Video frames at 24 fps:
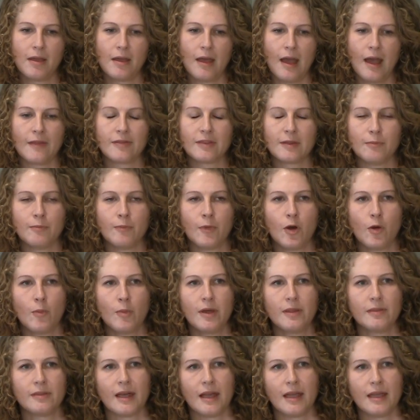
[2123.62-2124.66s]
at the
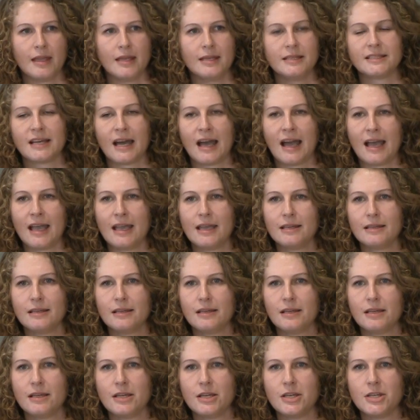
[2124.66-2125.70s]
moment that he died,
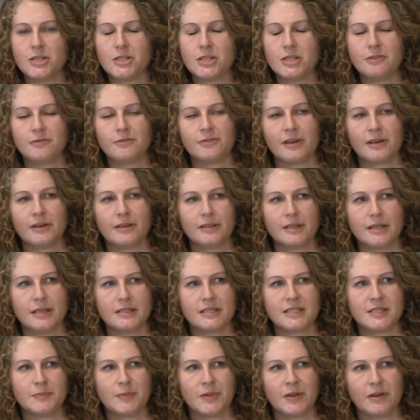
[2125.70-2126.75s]
she felt his
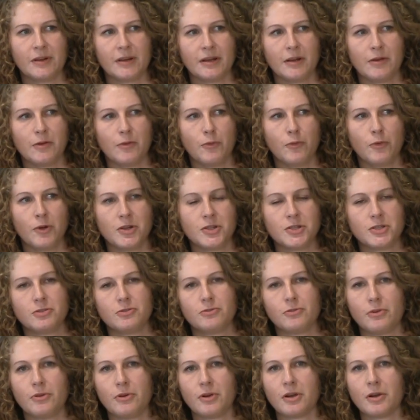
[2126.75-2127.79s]
spirit whoosh
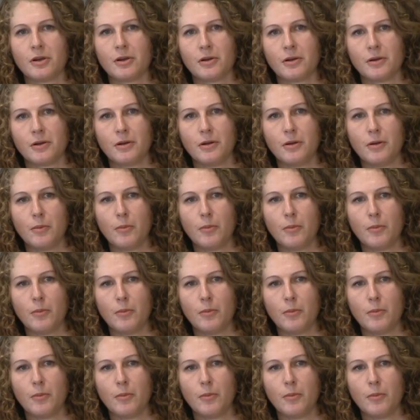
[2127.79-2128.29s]
through her